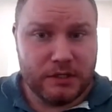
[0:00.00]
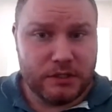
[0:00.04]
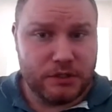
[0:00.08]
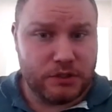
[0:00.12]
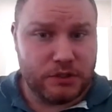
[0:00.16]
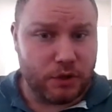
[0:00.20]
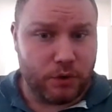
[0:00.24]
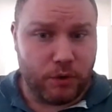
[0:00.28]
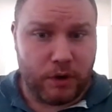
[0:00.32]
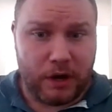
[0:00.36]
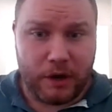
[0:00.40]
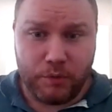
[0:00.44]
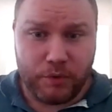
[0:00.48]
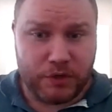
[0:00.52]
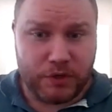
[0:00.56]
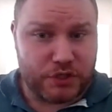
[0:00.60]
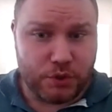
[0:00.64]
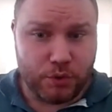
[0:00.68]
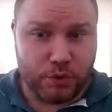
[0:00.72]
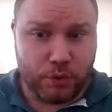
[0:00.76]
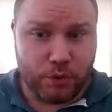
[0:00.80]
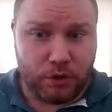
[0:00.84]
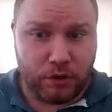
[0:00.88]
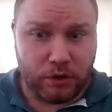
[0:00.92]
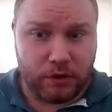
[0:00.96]
So I
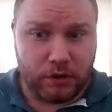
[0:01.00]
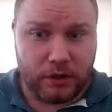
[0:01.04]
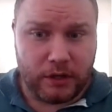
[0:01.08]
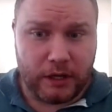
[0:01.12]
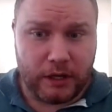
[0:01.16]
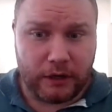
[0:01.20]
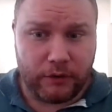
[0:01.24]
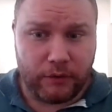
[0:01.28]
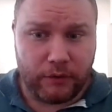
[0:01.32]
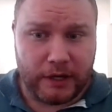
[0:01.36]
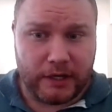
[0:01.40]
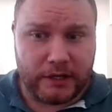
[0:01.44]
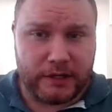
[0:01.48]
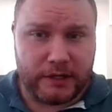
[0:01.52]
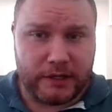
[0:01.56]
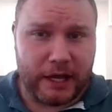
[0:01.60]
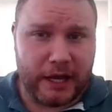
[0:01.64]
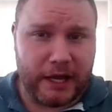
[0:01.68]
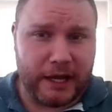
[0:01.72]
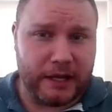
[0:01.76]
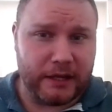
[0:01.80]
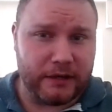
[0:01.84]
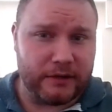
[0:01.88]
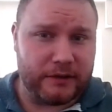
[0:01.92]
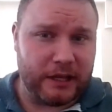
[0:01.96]
wish you all a great
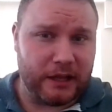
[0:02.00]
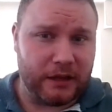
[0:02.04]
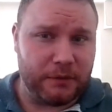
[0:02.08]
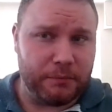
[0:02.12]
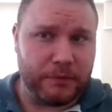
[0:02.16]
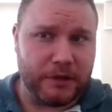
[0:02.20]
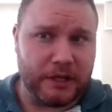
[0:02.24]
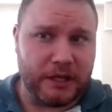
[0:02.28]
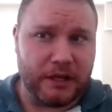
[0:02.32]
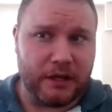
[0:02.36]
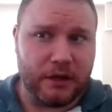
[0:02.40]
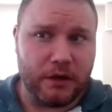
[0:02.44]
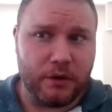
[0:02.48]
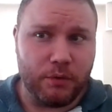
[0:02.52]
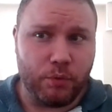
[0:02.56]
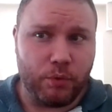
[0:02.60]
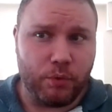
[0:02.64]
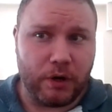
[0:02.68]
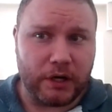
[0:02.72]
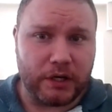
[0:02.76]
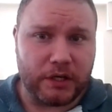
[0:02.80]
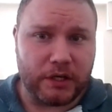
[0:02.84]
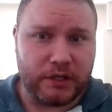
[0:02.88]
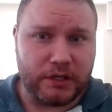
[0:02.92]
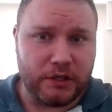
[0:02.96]
day and tell me
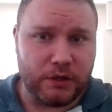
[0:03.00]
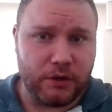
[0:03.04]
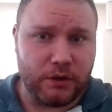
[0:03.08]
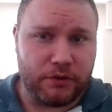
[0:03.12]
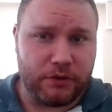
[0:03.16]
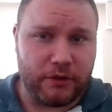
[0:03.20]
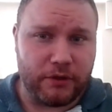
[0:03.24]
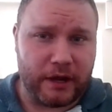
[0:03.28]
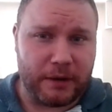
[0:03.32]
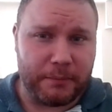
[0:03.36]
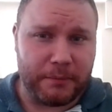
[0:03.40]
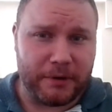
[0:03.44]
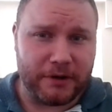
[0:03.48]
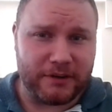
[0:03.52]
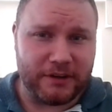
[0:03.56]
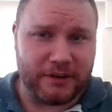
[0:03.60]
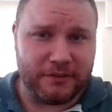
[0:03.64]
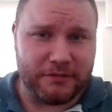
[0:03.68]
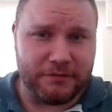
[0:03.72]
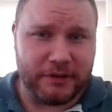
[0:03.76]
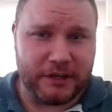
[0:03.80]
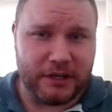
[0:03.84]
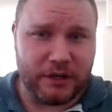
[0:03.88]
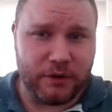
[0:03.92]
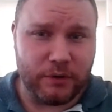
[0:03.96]
what you thought about
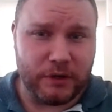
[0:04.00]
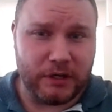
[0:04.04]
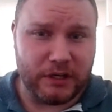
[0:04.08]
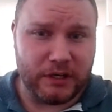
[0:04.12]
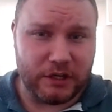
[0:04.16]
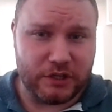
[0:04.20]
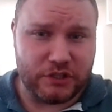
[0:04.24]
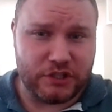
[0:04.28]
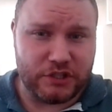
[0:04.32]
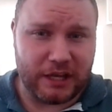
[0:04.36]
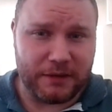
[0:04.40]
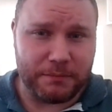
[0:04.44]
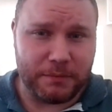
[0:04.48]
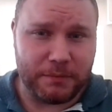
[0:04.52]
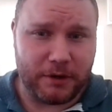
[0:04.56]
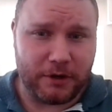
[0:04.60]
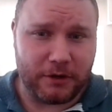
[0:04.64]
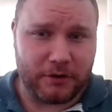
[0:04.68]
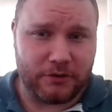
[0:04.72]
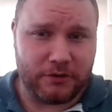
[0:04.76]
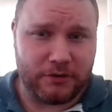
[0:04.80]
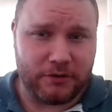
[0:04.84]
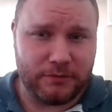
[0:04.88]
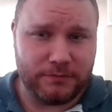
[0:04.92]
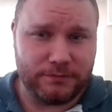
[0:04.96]
this video in the chat
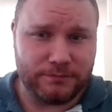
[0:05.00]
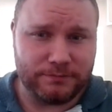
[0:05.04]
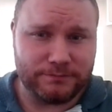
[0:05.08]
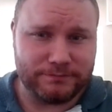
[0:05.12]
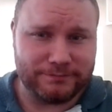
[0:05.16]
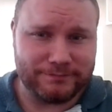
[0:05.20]
box.